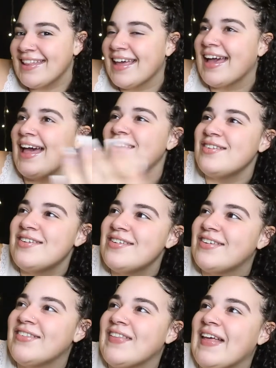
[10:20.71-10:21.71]
Like, I don't
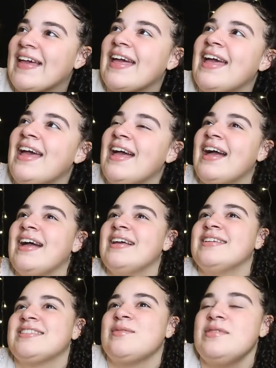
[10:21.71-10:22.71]
know, like,
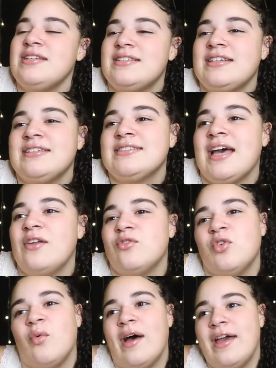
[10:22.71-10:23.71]
some of these things, I
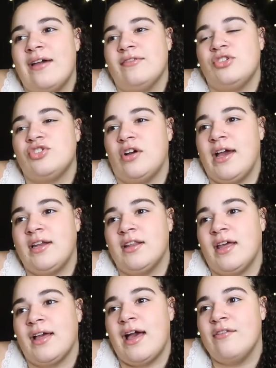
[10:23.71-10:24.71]
don't know why I haven't tried.
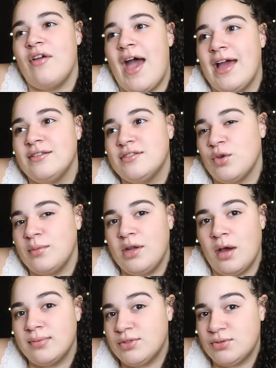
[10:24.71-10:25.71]
Like, I've had so
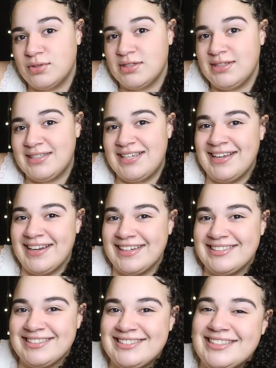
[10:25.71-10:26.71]
many opportunities and I
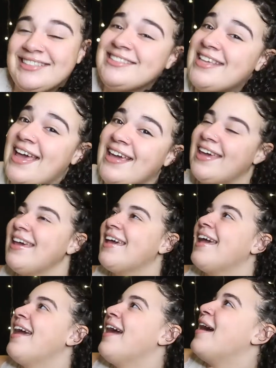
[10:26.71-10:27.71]
just didn't take it.